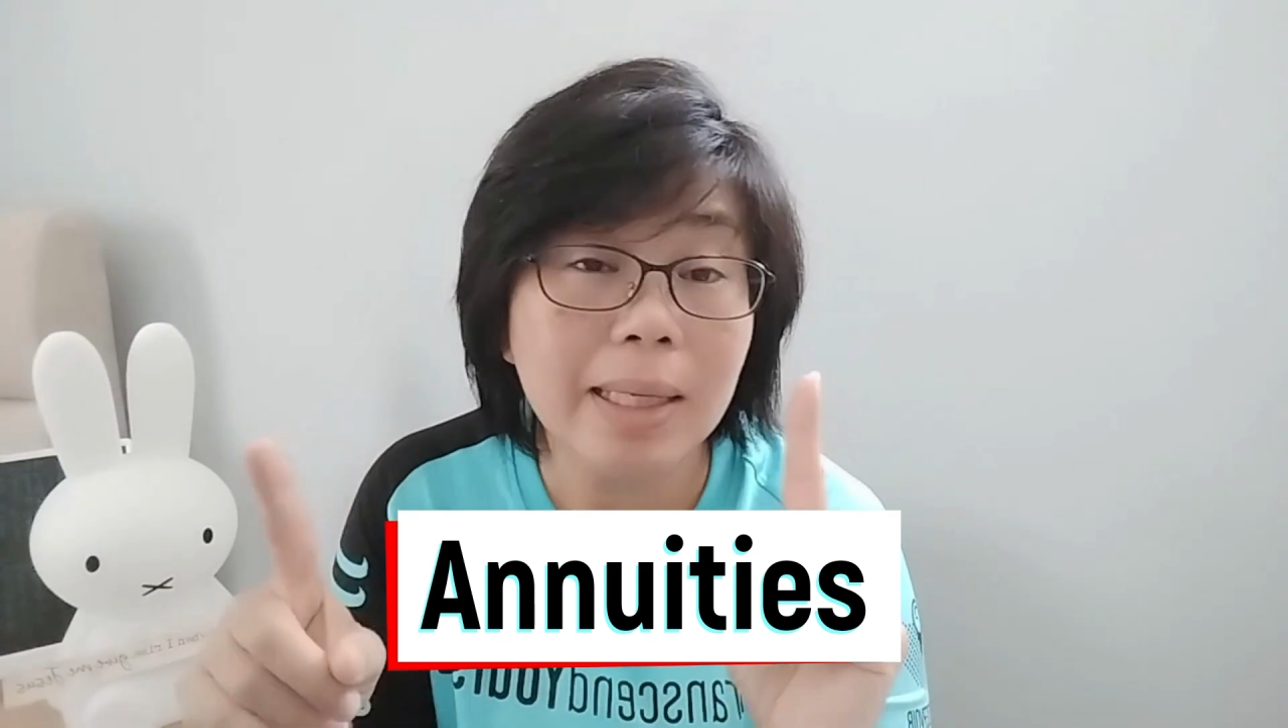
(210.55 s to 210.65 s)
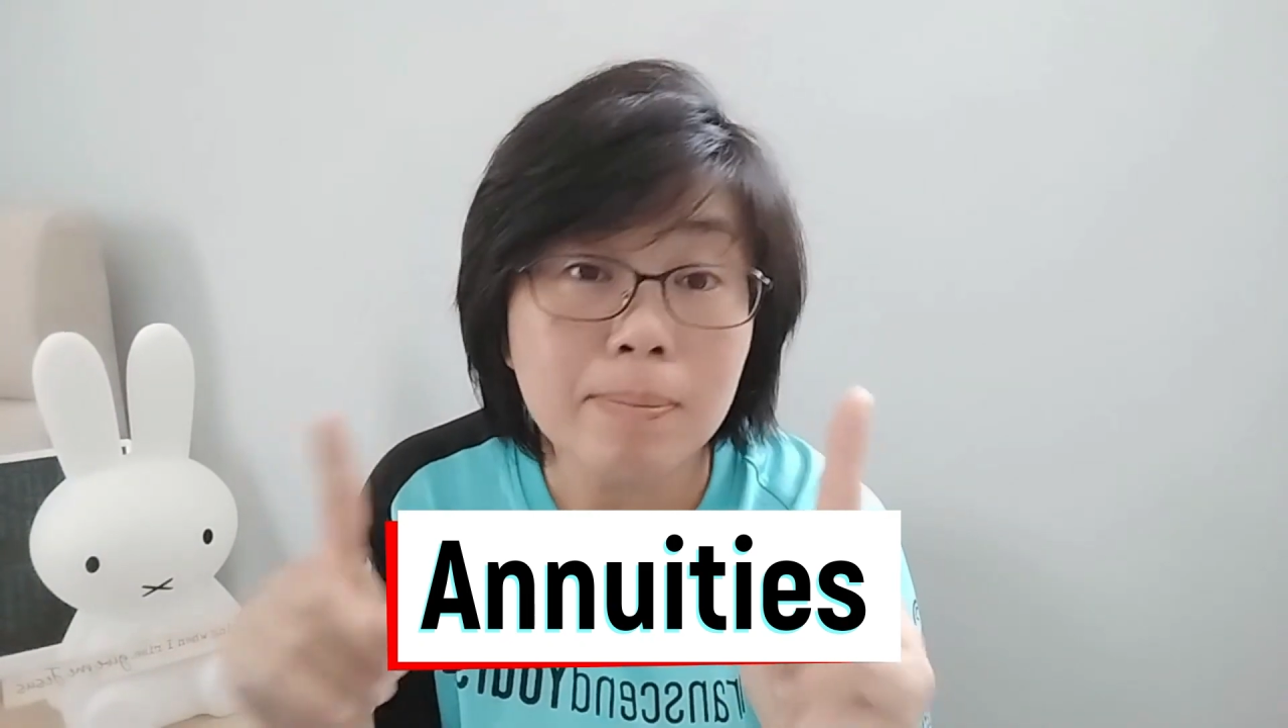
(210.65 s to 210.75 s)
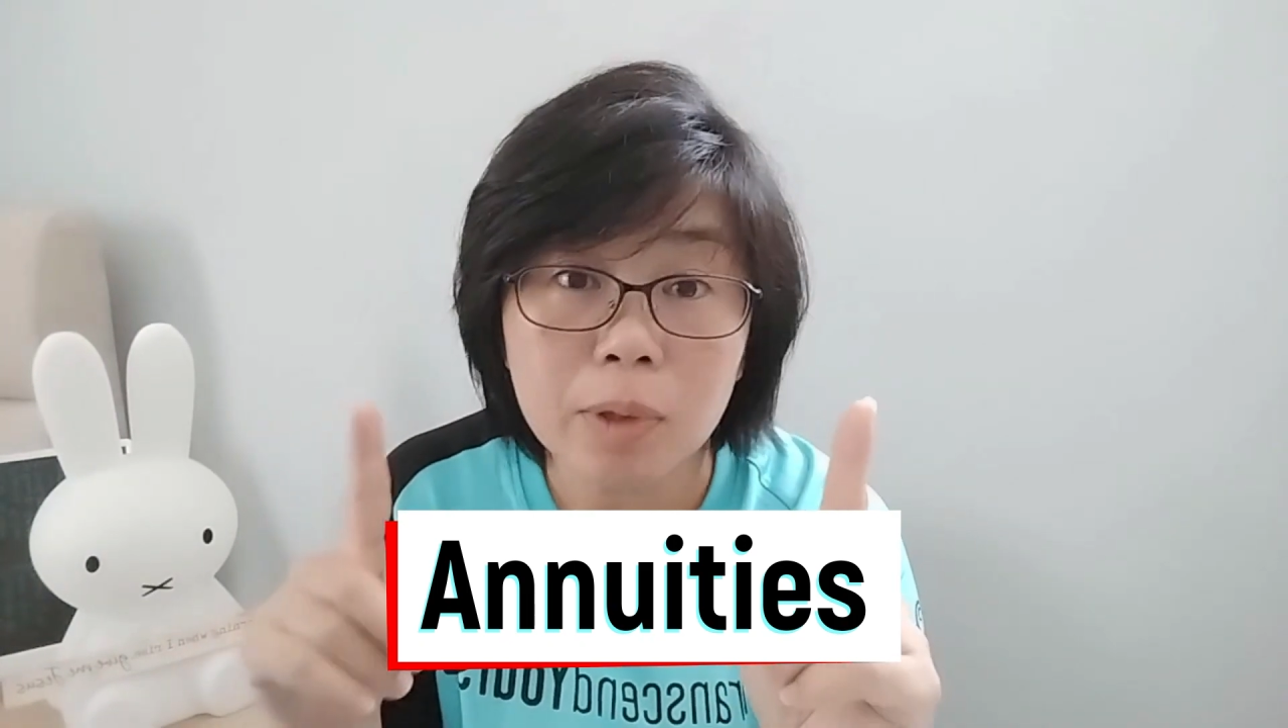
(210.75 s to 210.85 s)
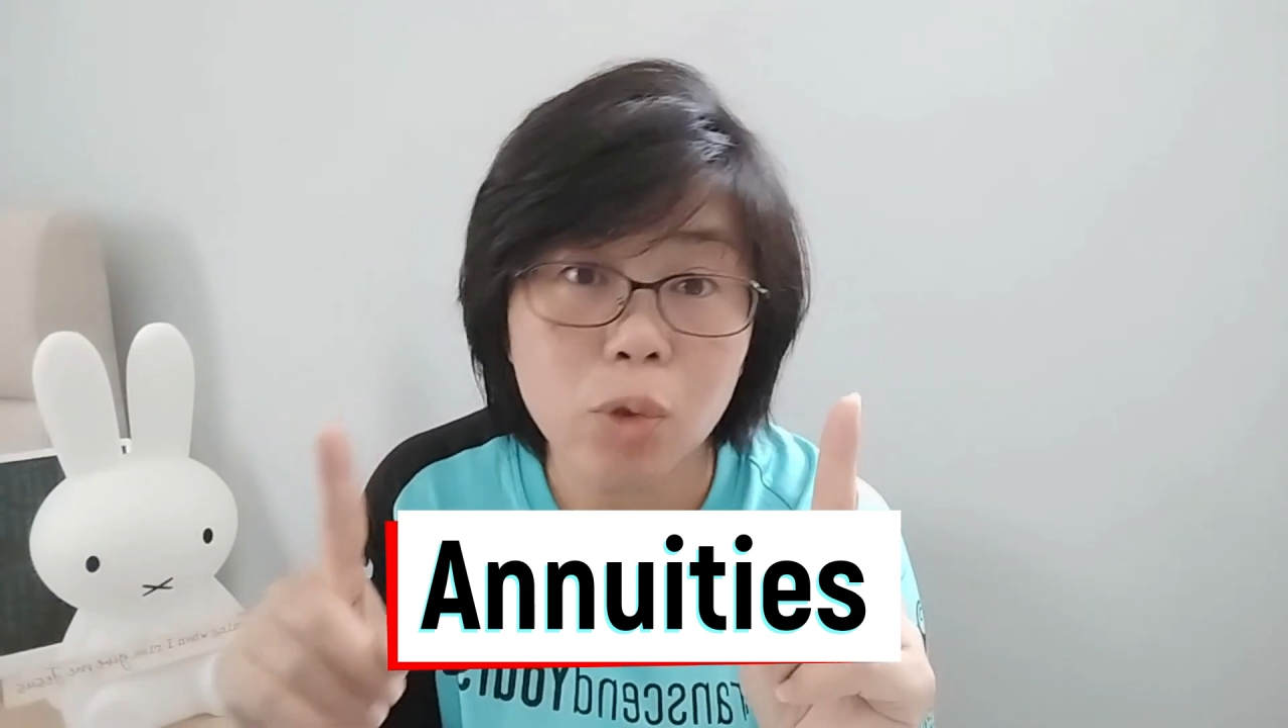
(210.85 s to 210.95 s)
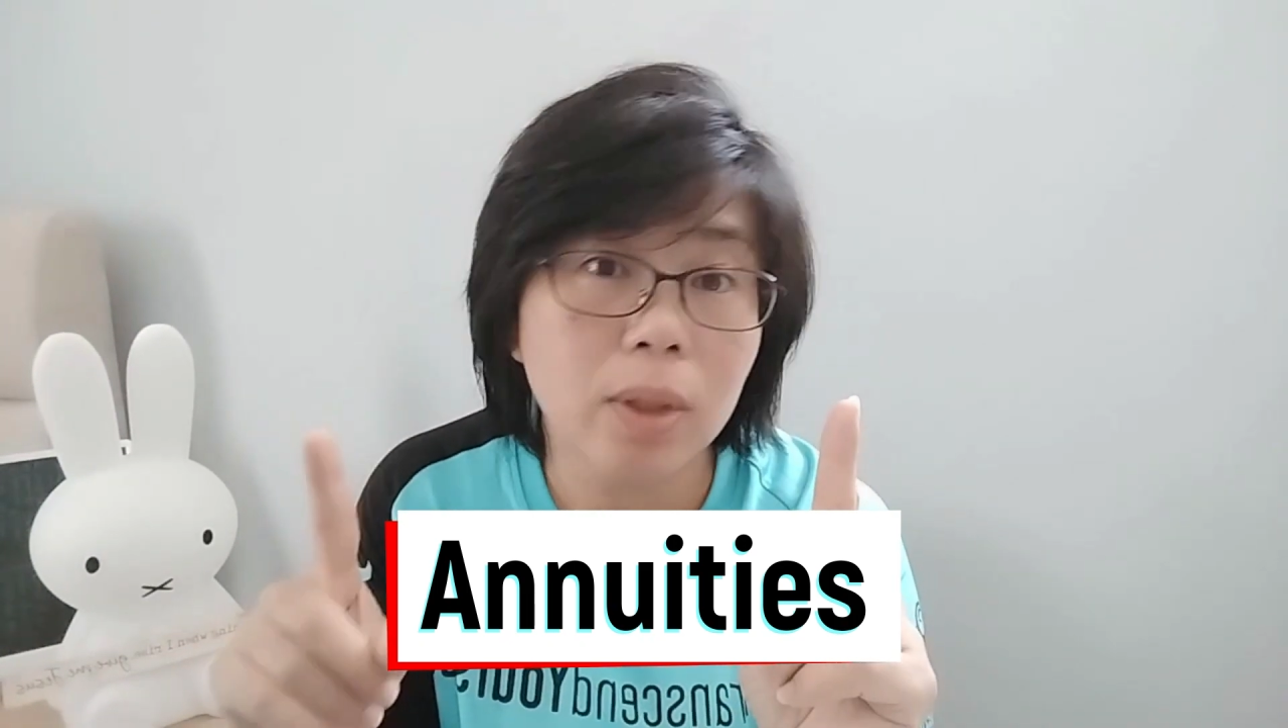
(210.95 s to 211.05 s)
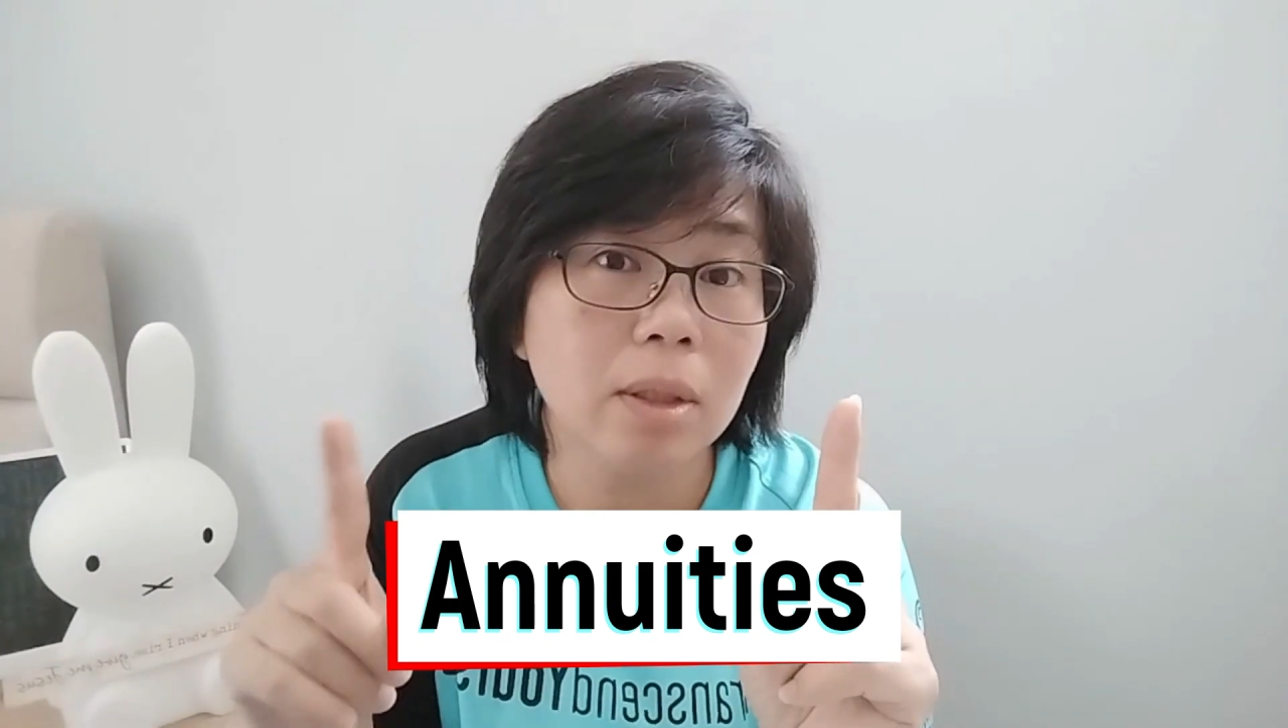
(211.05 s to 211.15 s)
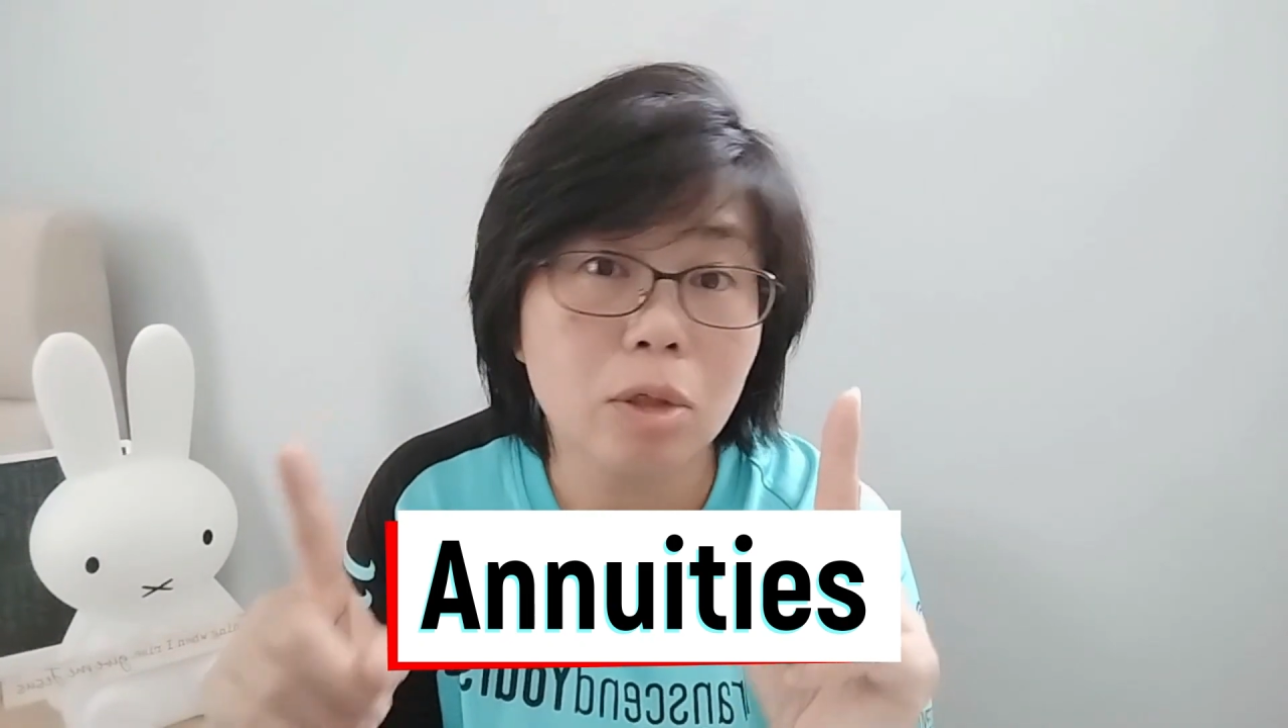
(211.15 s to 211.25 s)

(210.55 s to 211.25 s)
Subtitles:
in between the